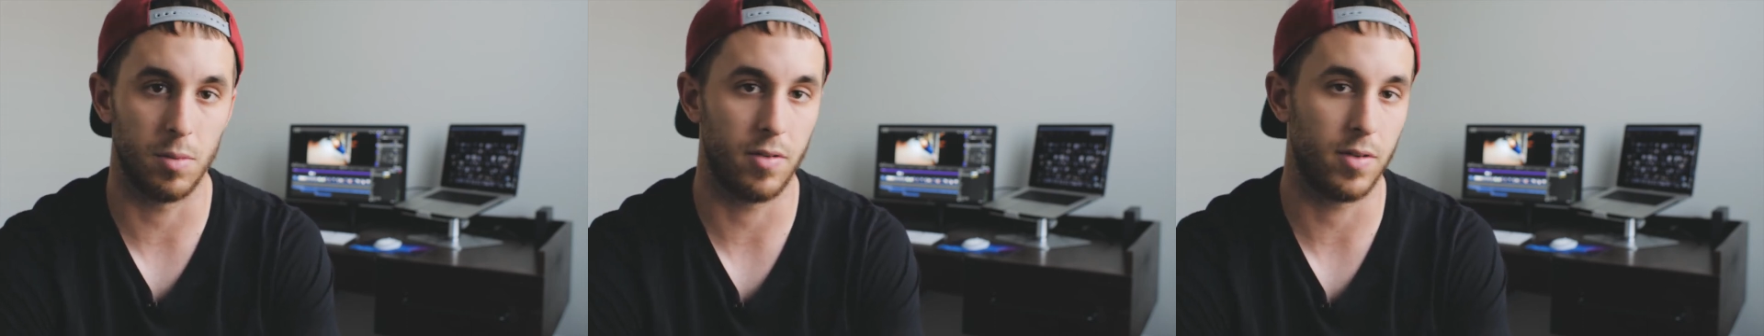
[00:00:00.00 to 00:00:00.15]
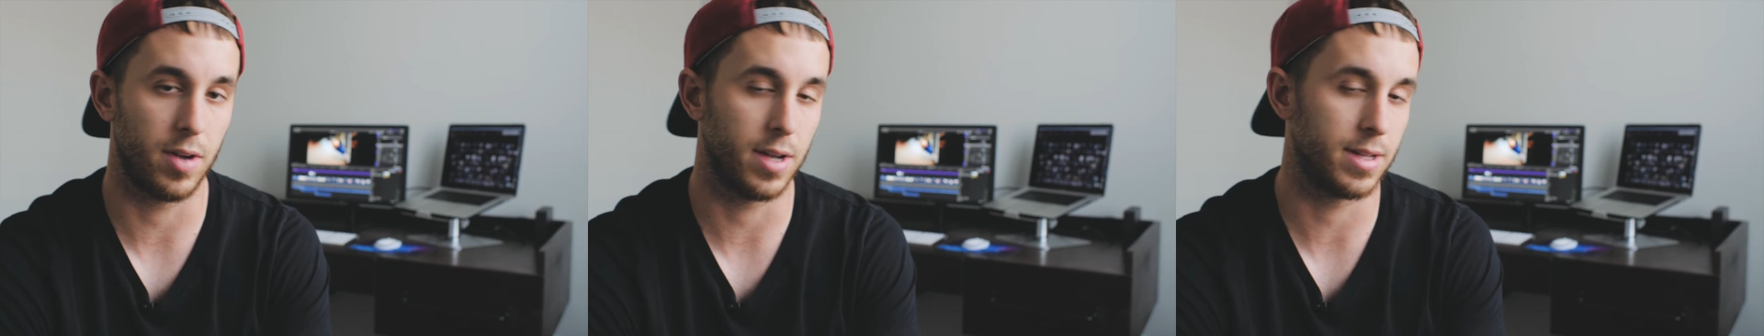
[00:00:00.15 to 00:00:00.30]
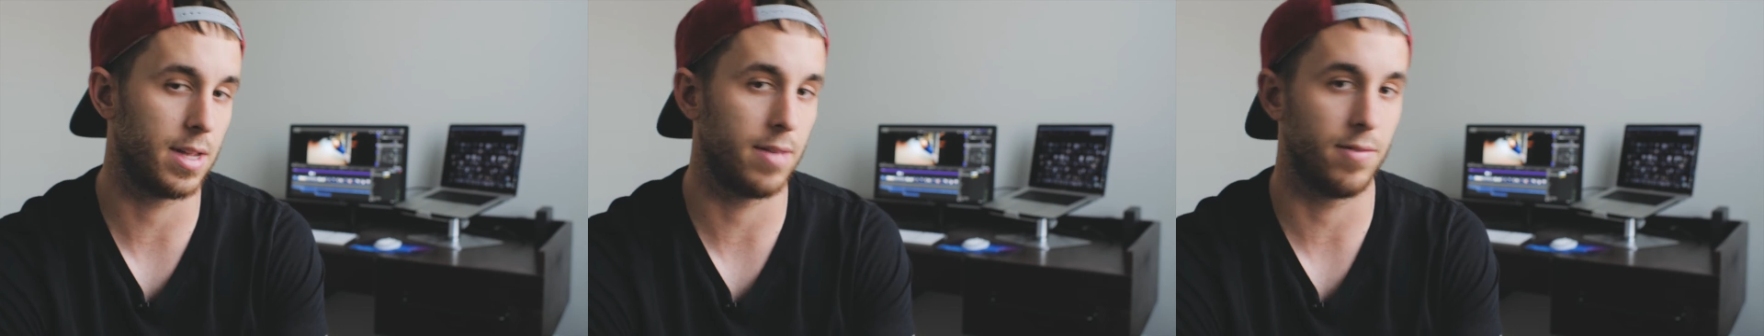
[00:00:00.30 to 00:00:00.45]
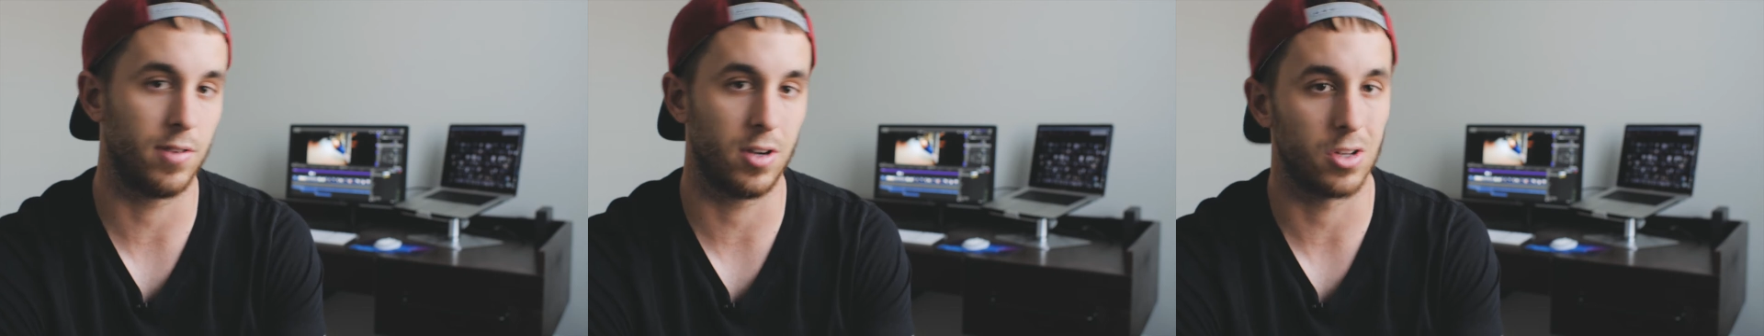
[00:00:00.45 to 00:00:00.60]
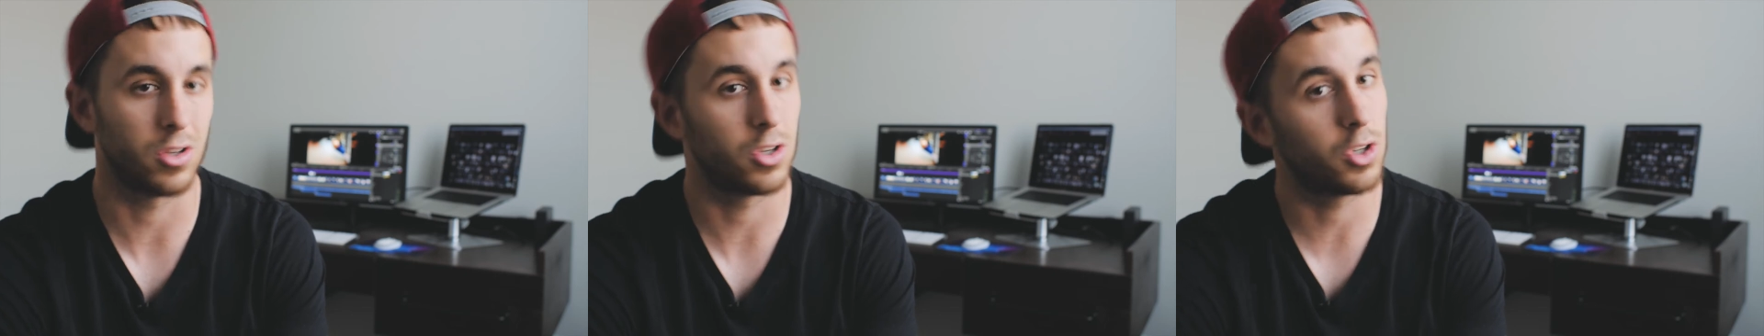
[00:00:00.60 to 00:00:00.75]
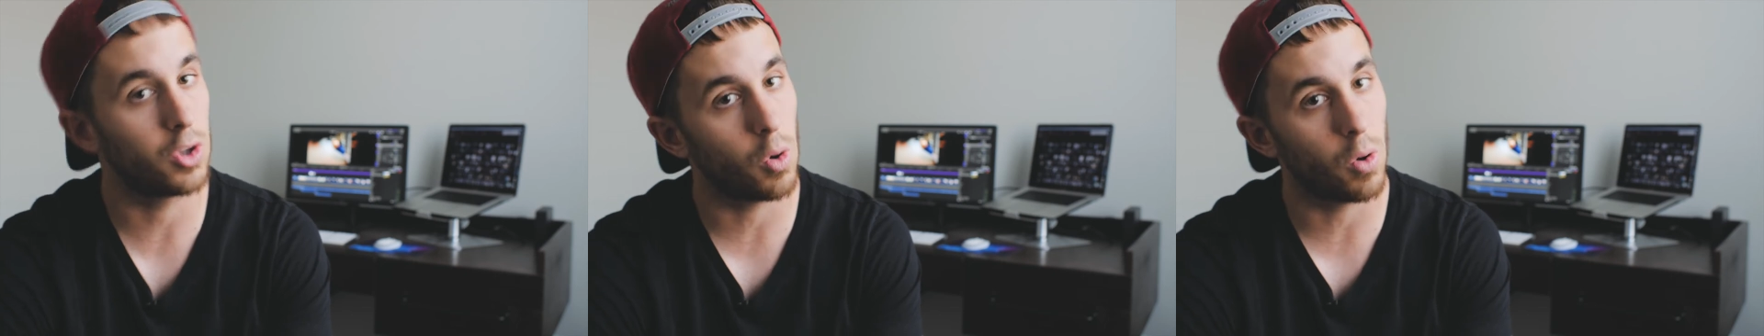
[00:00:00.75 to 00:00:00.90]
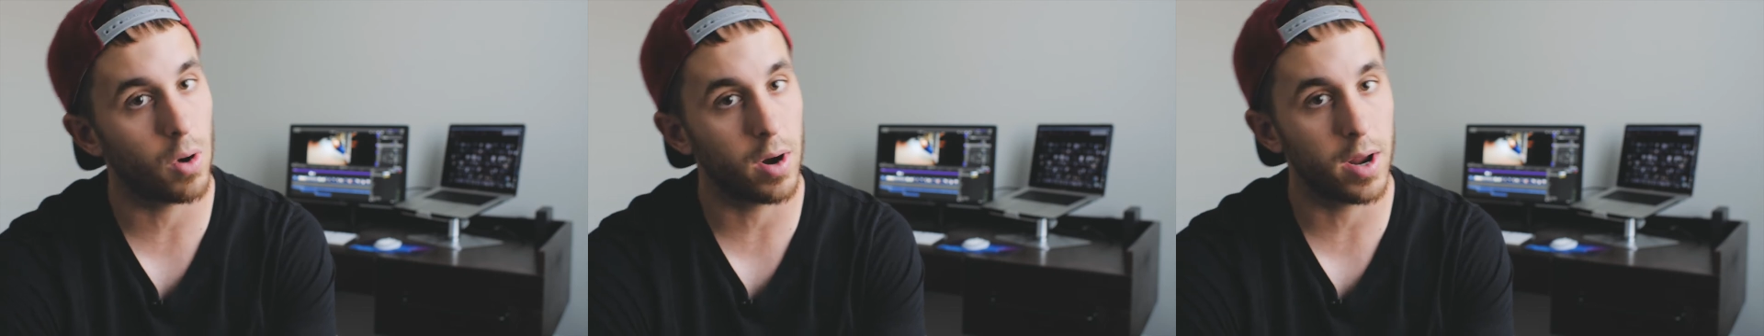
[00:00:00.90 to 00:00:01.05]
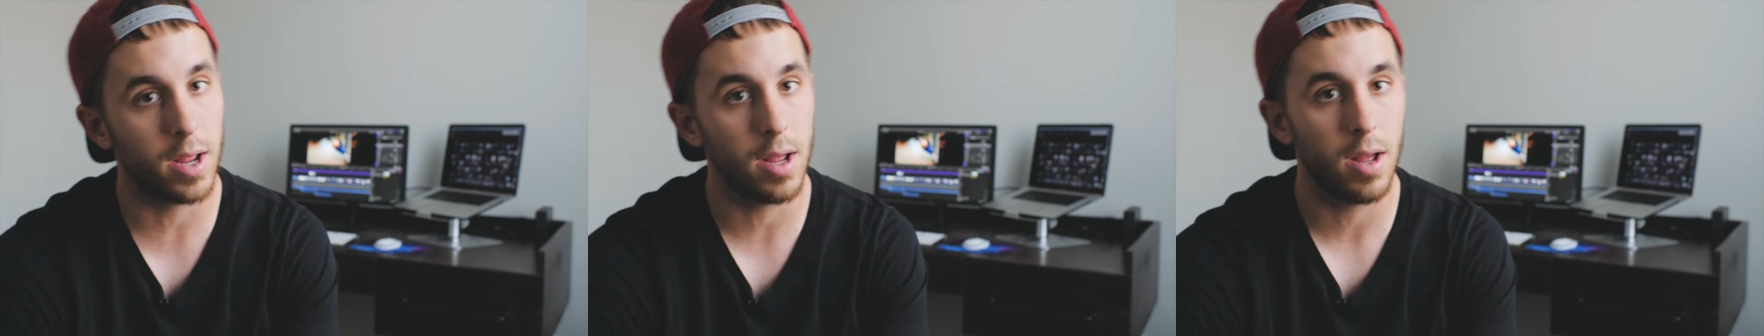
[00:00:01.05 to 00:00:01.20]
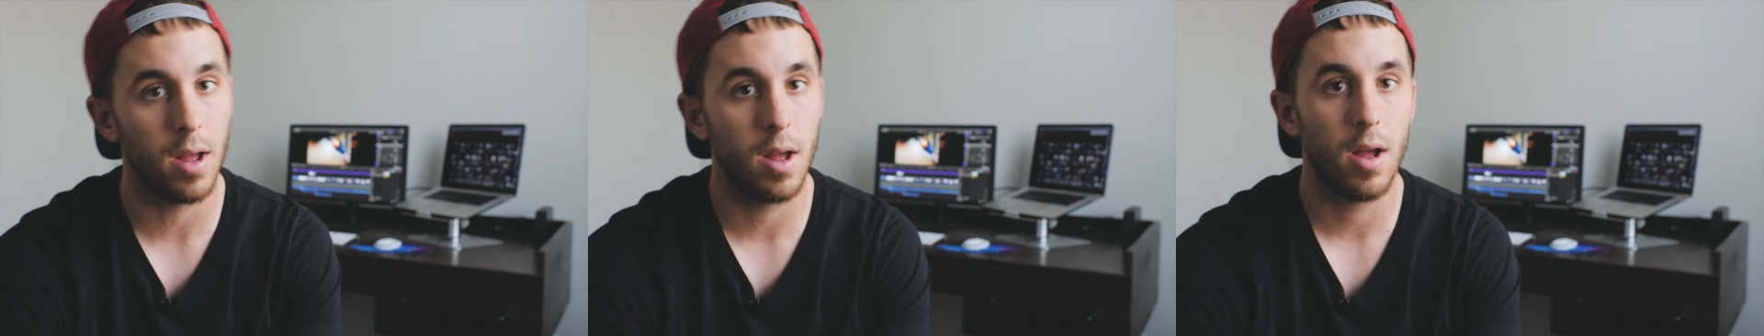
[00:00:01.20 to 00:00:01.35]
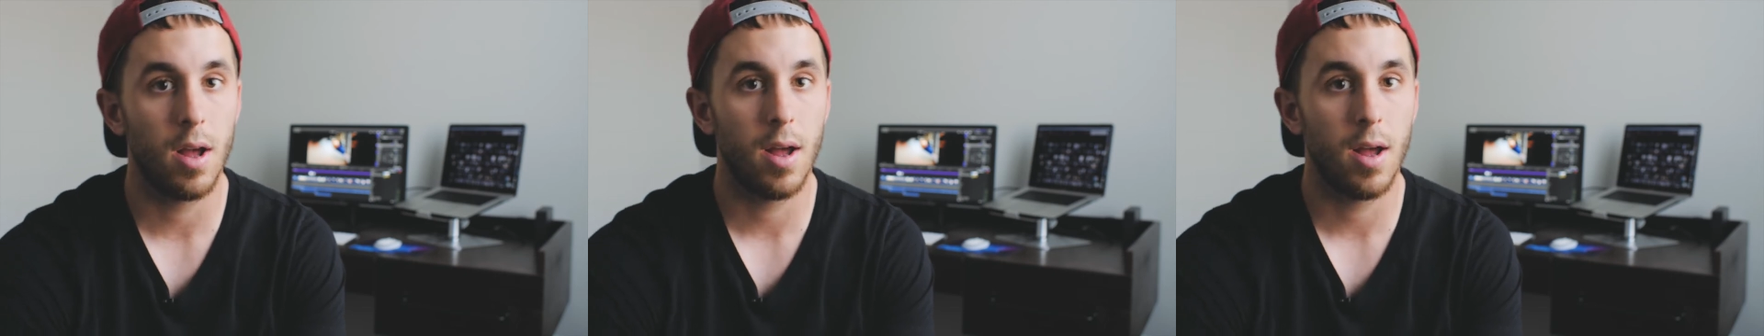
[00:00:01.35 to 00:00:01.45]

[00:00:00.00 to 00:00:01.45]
If you guys have a good story